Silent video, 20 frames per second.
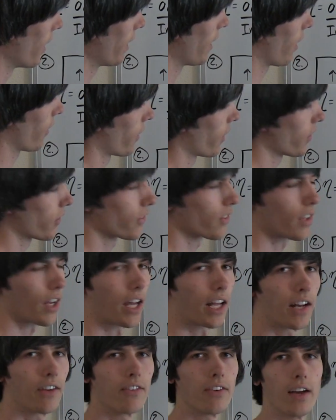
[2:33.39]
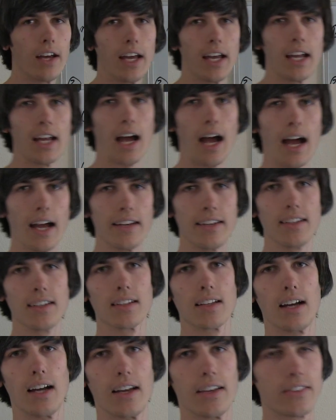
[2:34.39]
Now this is kind of a
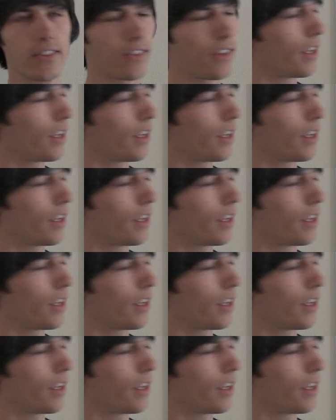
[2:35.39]
idealized